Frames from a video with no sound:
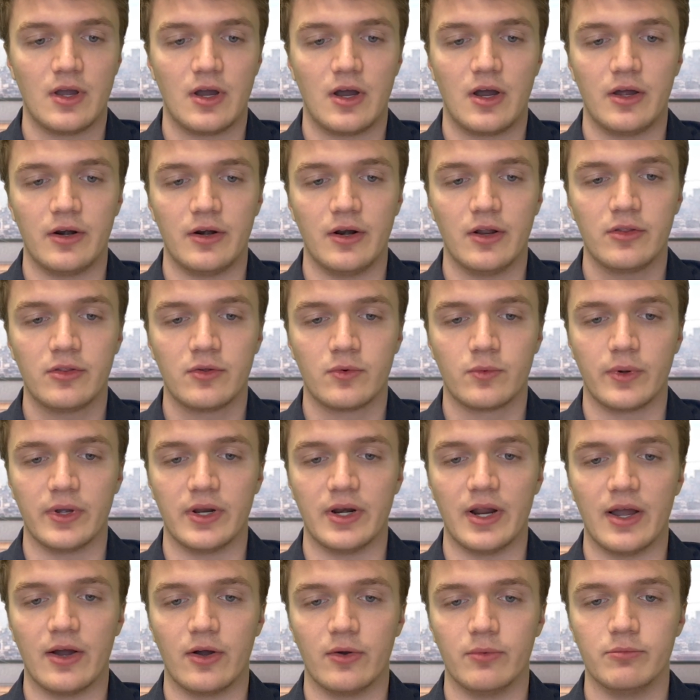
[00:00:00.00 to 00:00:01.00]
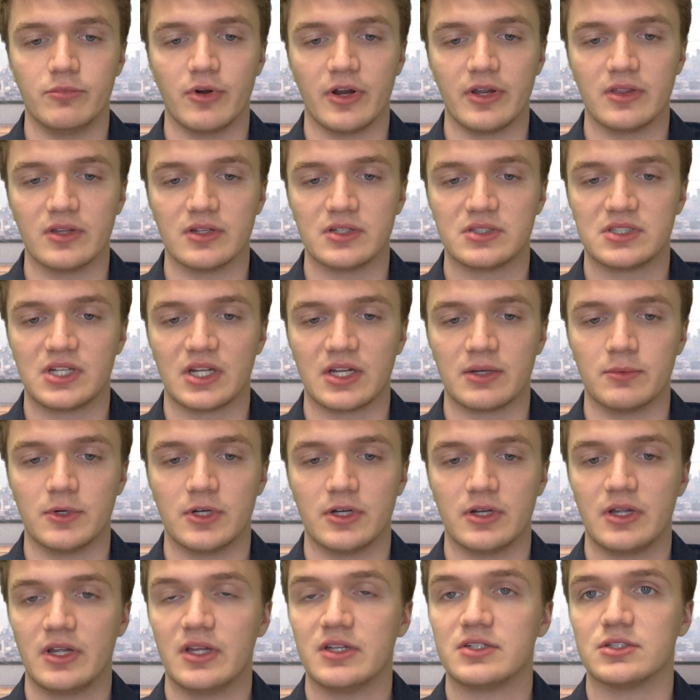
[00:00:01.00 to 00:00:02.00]
Another way to help break the stigma
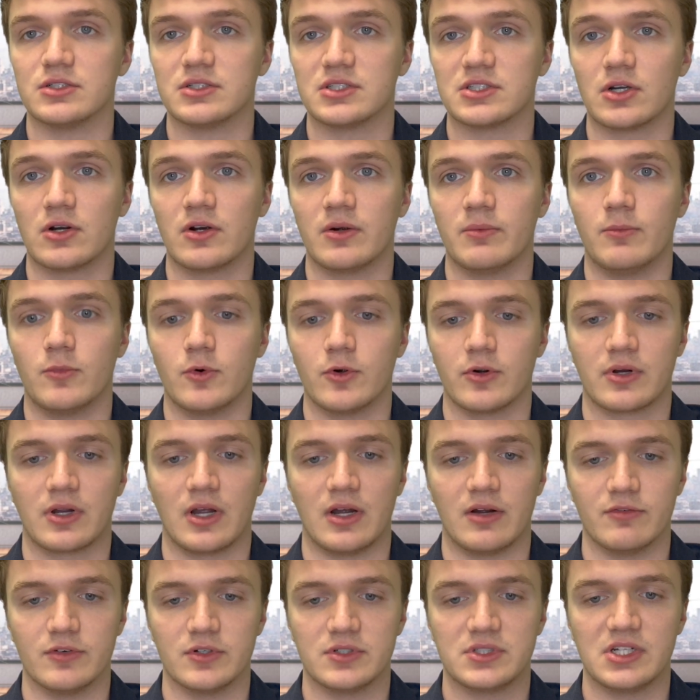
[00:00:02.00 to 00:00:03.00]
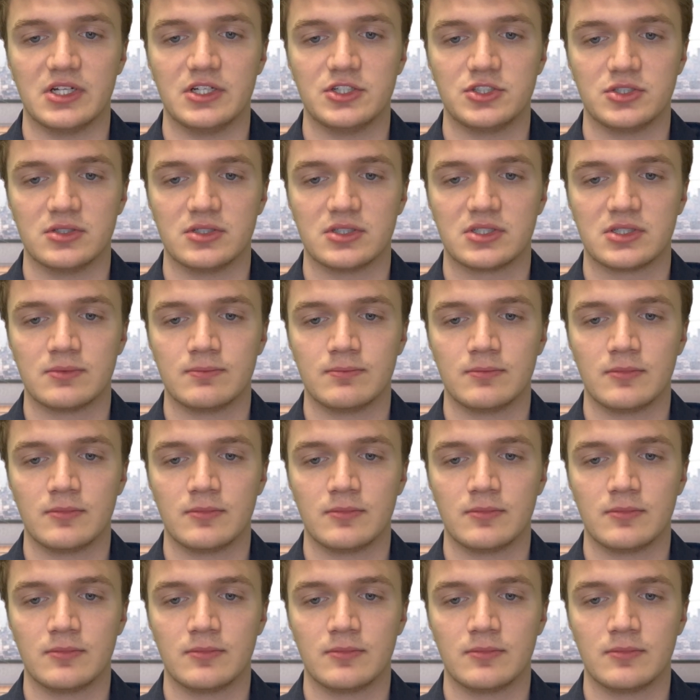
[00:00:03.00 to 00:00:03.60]
is to start more conversations.